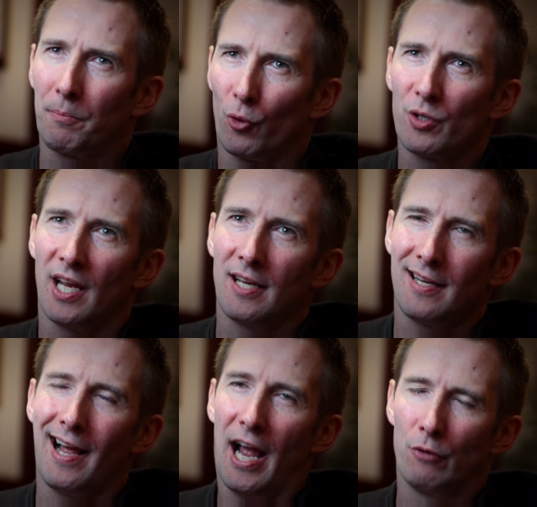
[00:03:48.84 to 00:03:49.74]

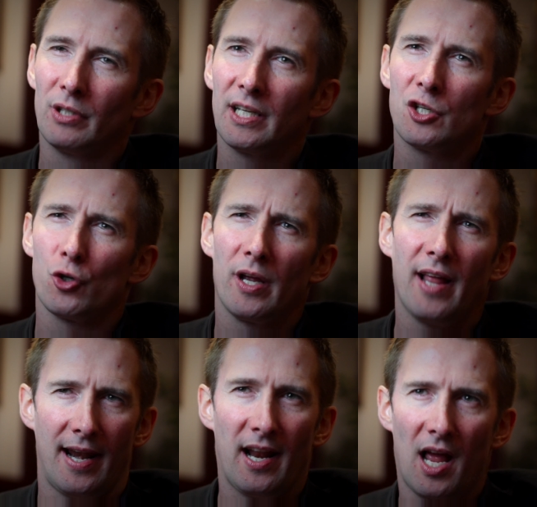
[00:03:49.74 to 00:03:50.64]
process, and I really
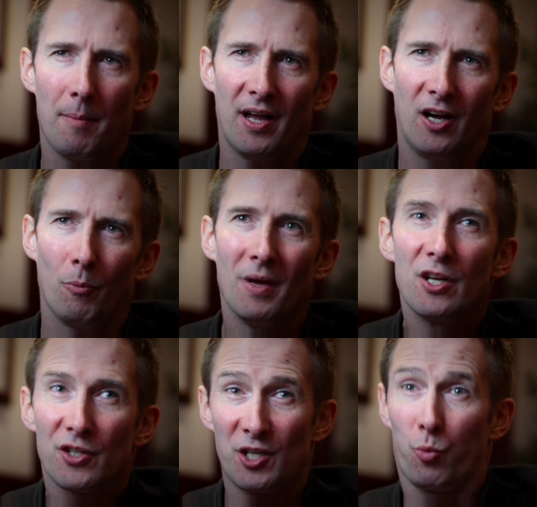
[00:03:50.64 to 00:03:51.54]
enjoy that, and I lap that up.
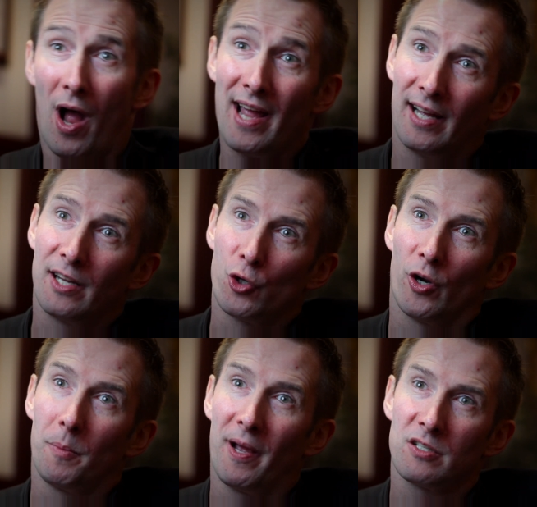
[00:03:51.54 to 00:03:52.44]
So that's why I
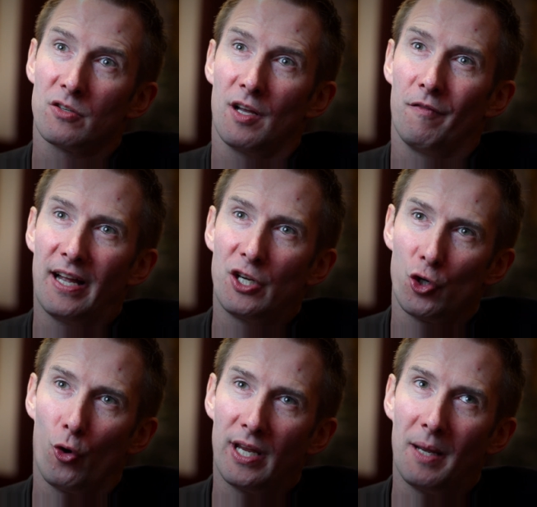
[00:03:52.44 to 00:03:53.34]
enjoy the personal stuff. I
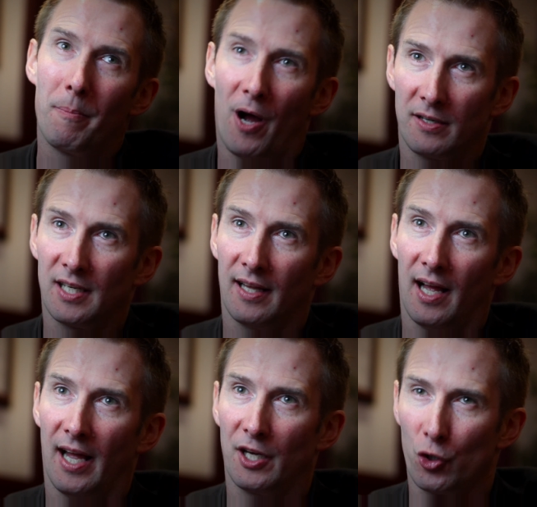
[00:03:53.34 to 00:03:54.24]
enjoy imparting
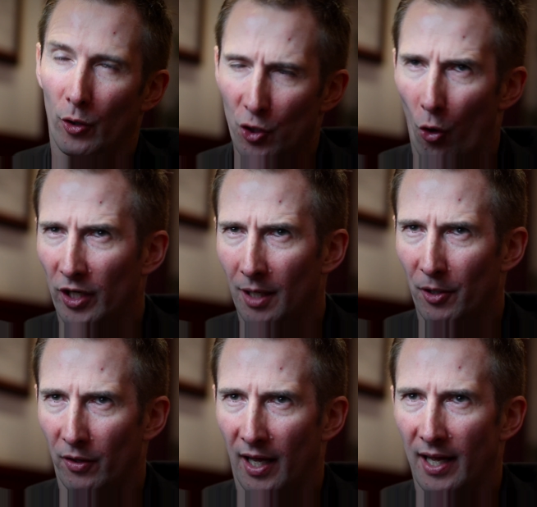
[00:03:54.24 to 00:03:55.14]
that. I enjoy talking
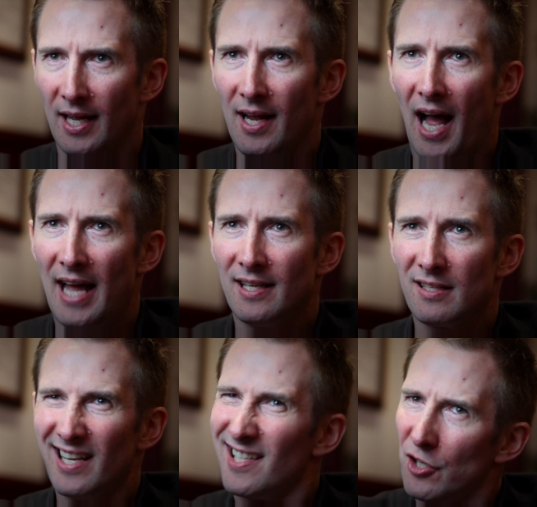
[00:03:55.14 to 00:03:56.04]
about that, and
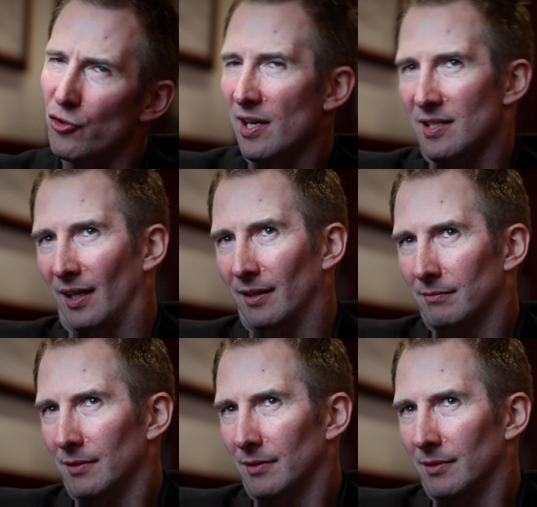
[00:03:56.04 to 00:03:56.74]
it's interesting.